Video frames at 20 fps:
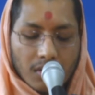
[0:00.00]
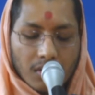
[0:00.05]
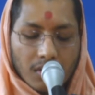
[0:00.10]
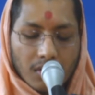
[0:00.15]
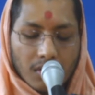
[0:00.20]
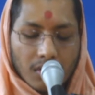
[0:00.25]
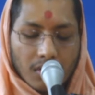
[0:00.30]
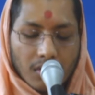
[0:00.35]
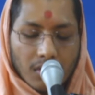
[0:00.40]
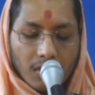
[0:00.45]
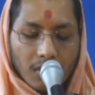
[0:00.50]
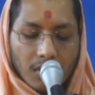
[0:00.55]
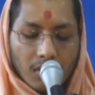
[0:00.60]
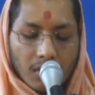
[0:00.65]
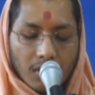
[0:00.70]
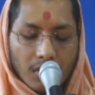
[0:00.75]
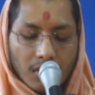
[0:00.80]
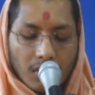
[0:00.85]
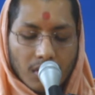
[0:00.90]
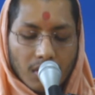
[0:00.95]

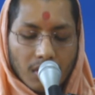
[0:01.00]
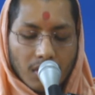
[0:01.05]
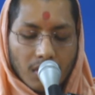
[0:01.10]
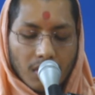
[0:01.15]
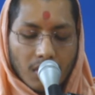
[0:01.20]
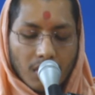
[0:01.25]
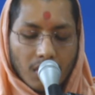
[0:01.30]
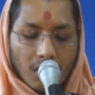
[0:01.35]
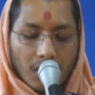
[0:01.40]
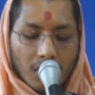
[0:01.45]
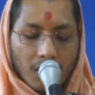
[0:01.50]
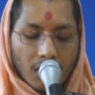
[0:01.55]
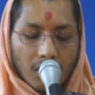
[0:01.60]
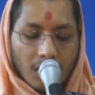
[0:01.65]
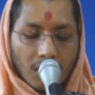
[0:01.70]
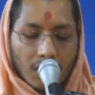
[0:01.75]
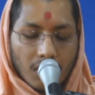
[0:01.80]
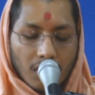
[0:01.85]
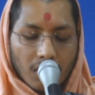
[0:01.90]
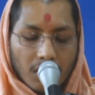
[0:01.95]

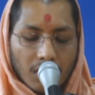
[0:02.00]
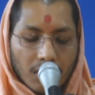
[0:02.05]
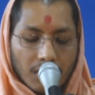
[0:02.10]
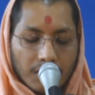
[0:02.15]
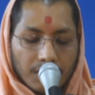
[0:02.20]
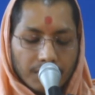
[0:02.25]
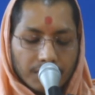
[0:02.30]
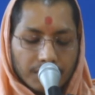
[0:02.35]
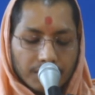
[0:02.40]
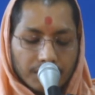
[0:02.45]
[no speech]